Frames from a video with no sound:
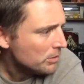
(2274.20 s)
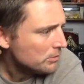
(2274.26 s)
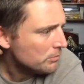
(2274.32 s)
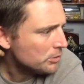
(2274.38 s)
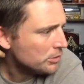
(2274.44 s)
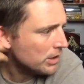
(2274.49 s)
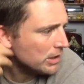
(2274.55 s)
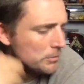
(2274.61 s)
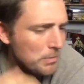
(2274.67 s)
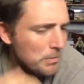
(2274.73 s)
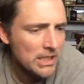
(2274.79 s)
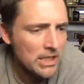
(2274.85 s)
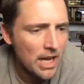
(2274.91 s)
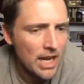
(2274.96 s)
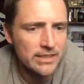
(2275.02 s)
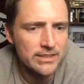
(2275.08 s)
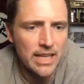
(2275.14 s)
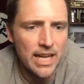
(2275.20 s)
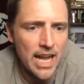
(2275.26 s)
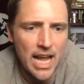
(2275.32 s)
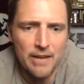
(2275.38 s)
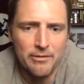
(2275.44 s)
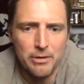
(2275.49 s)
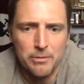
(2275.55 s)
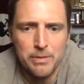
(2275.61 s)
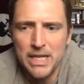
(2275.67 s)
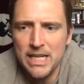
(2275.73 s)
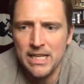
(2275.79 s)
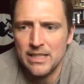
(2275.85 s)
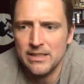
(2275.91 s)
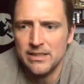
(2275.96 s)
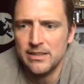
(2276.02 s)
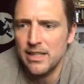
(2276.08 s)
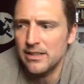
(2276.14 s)
just because I have a
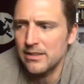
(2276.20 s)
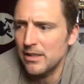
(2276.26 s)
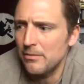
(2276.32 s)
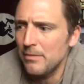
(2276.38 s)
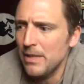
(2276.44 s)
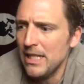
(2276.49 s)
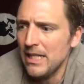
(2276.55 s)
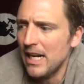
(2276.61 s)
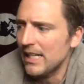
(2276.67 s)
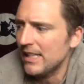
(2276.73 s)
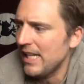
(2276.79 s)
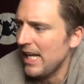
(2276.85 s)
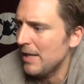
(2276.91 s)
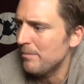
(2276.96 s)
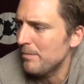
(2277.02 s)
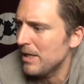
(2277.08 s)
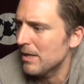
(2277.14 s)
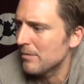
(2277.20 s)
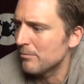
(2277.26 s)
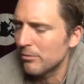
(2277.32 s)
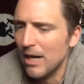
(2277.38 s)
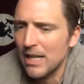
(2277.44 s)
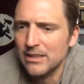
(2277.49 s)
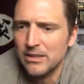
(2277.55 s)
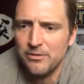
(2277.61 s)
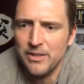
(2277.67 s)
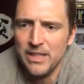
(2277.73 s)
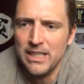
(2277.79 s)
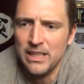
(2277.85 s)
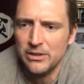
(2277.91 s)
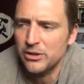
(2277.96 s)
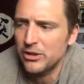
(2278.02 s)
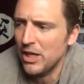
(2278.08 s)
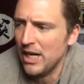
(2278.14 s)
penis doesn't mean I can't be a
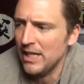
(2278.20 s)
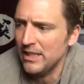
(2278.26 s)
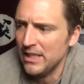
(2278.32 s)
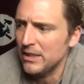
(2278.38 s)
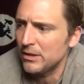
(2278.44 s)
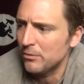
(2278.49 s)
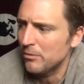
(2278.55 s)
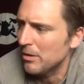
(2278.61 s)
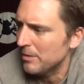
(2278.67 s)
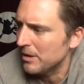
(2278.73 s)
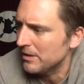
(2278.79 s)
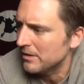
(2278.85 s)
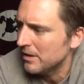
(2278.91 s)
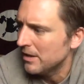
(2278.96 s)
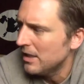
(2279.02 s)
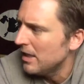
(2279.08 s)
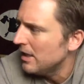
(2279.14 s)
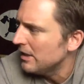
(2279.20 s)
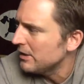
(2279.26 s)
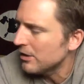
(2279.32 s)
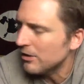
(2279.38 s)
breastfeeding Chinese woman. You're